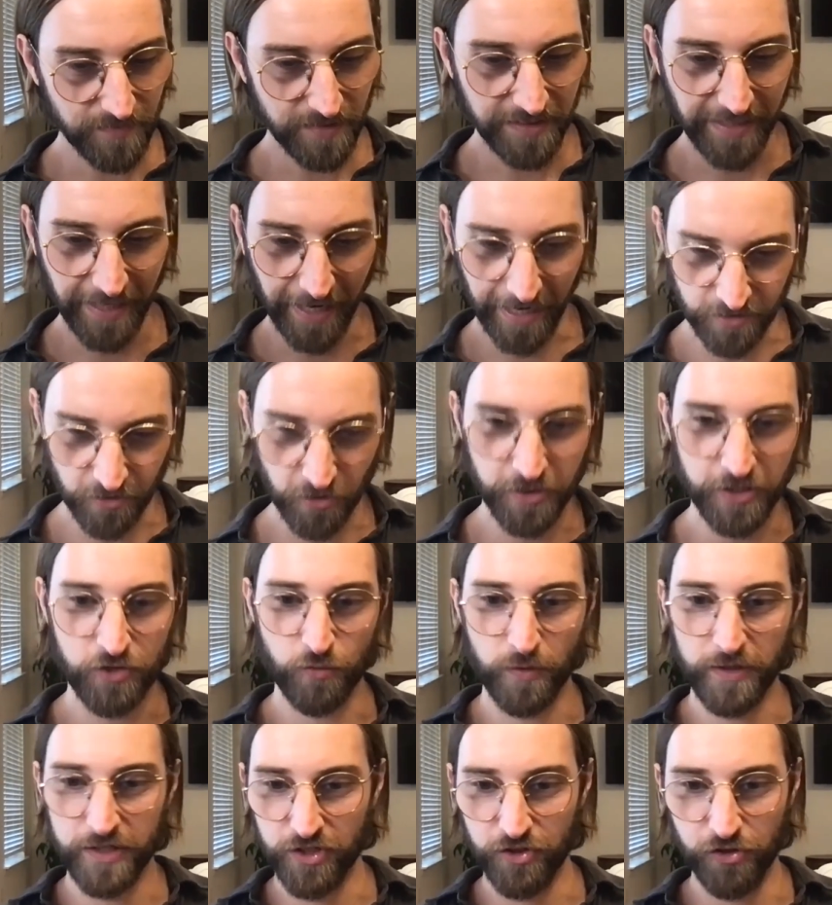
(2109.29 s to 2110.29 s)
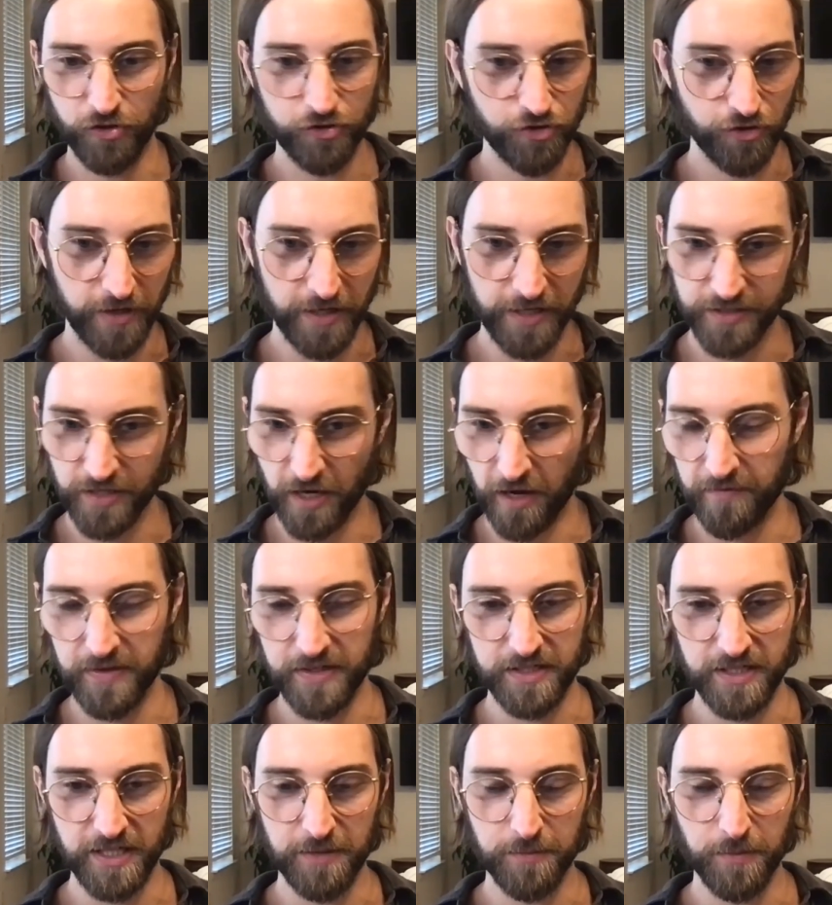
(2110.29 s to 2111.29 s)
has all these rich nutrients,
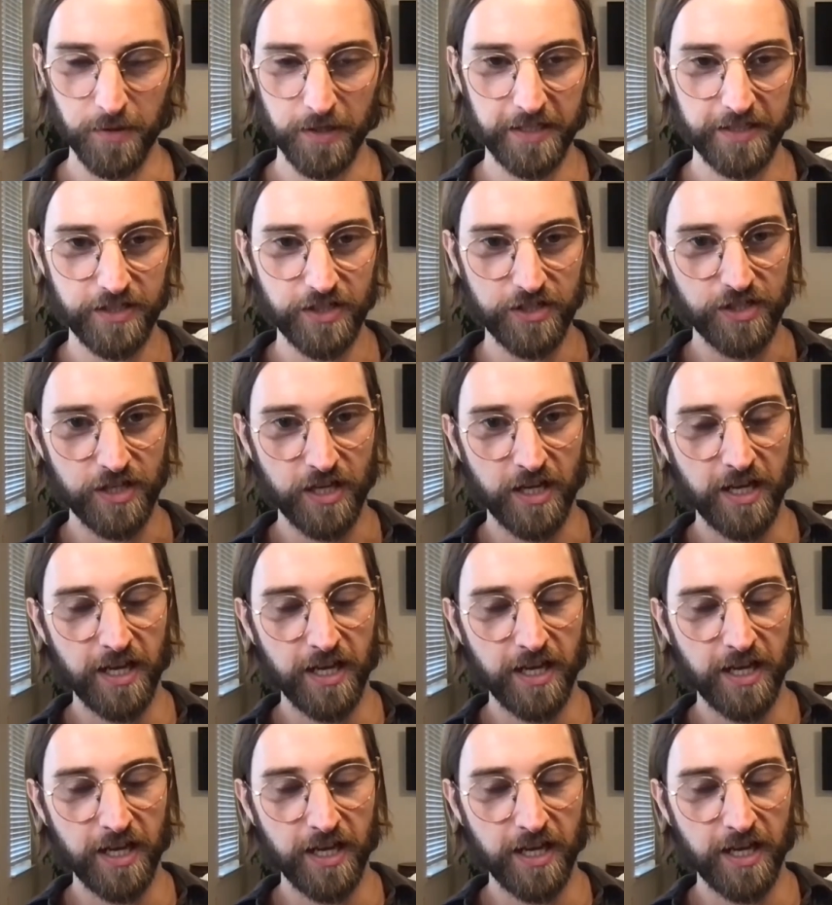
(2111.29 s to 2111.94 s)
obviously, but it just